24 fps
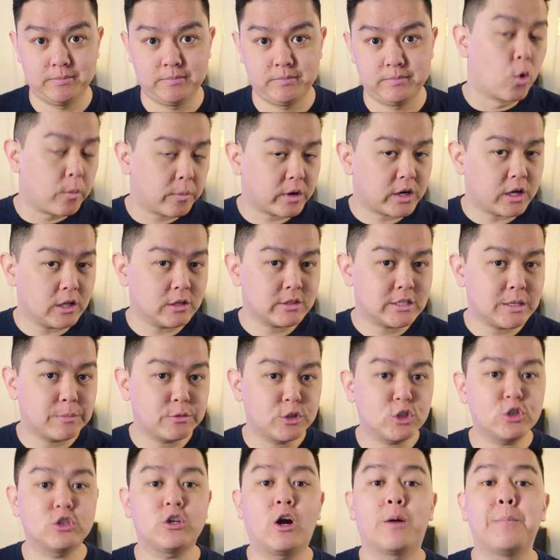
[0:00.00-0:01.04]
Warmer color
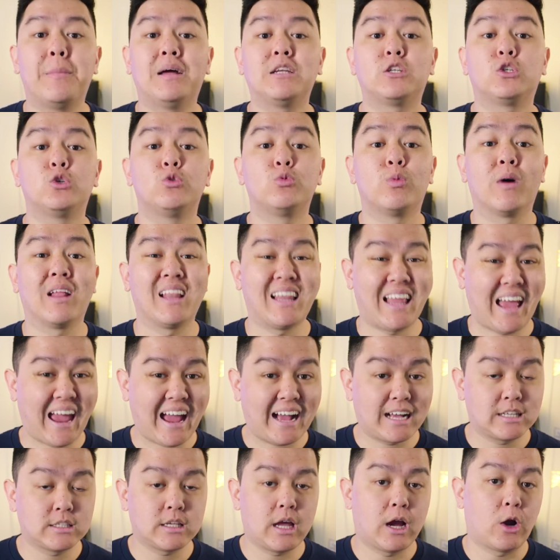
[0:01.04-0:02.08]
temperatures are meant to
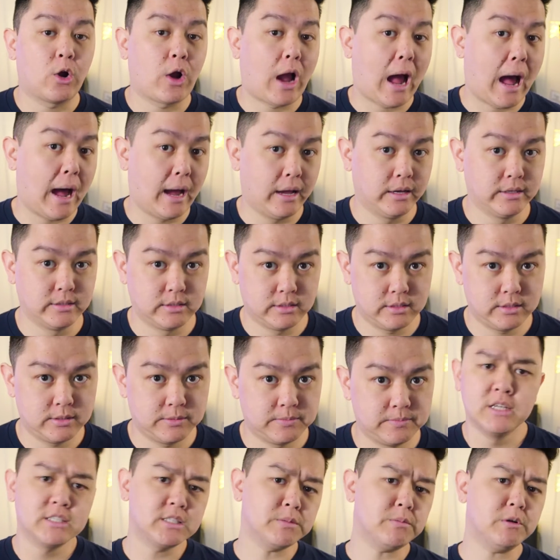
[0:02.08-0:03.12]
relax our eyes.
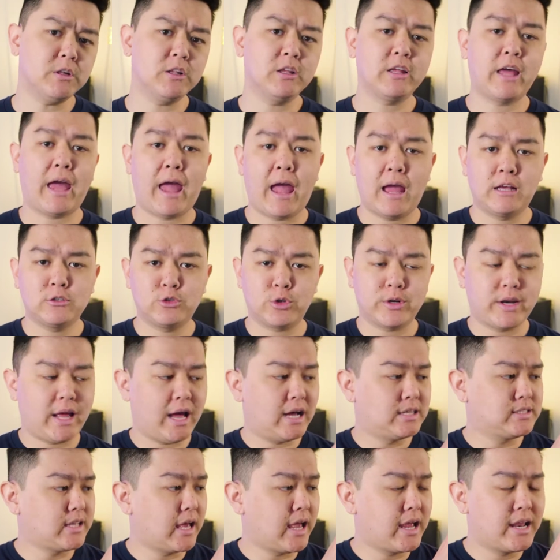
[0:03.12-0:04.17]
Similarly, Android
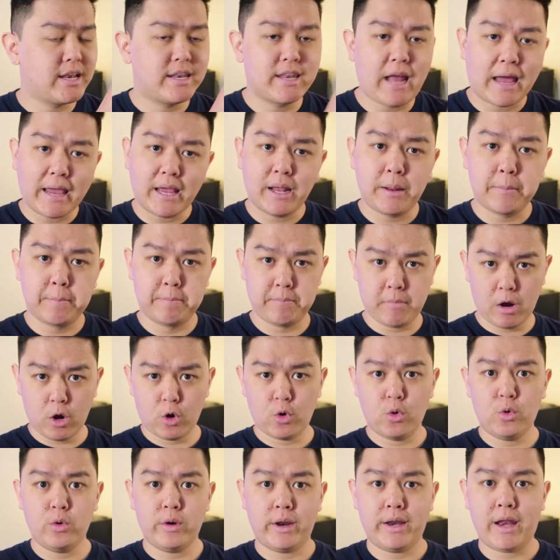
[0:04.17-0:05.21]
has a night
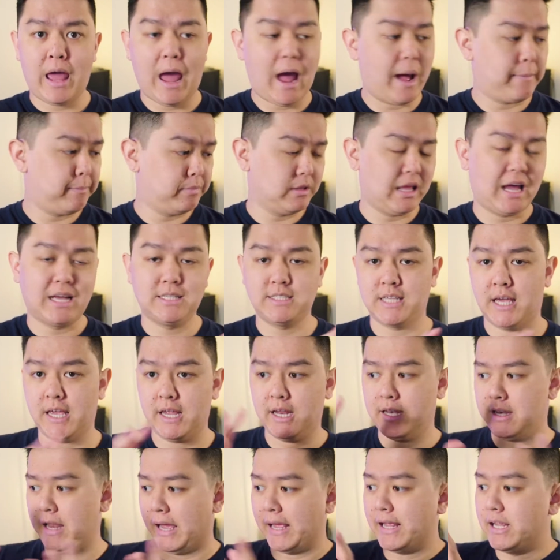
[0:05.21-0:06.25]
mode and Apple has a
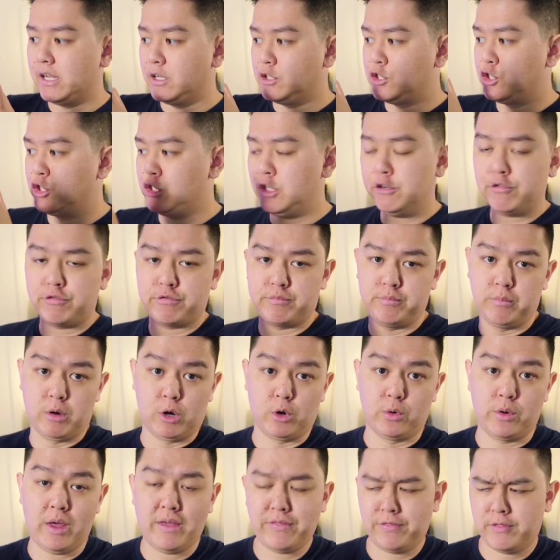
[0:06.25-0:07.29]
night shift
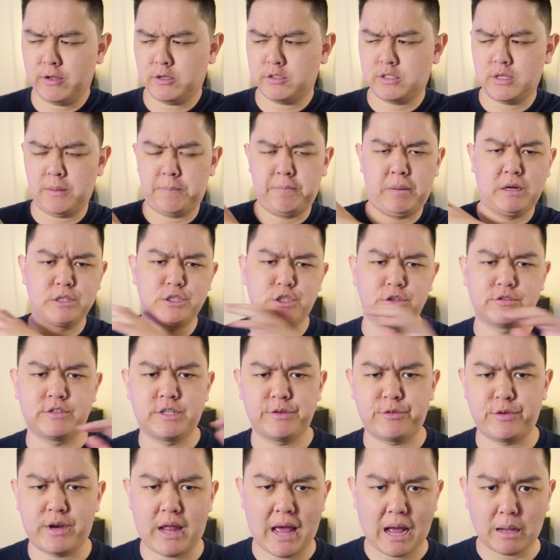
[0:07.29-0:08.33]
mode, and there's a bunch of
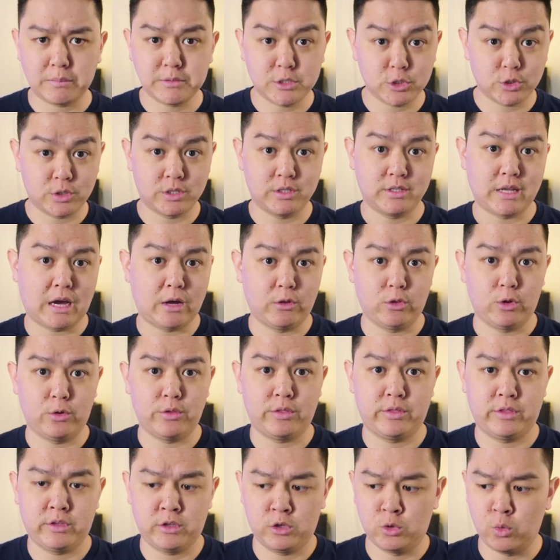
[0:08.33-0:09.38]
different apps you can download
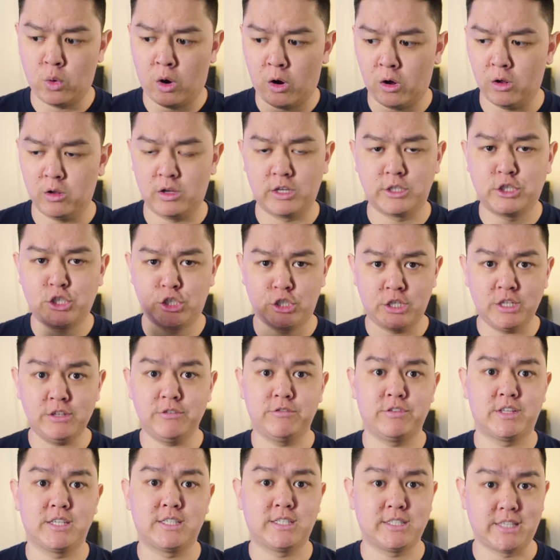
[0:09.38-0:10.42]
to all
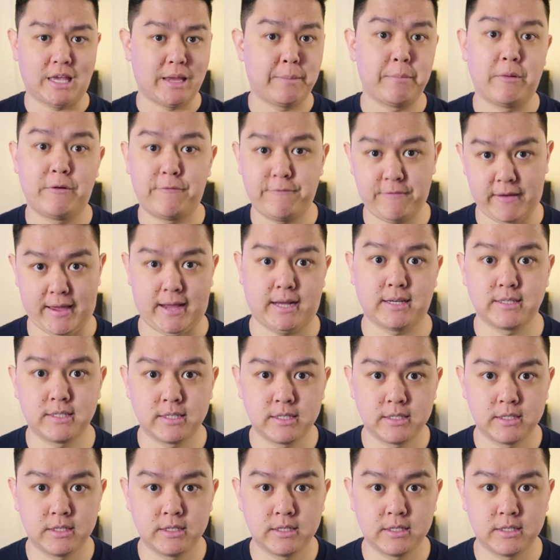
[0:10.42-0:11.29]
achieve the same effect.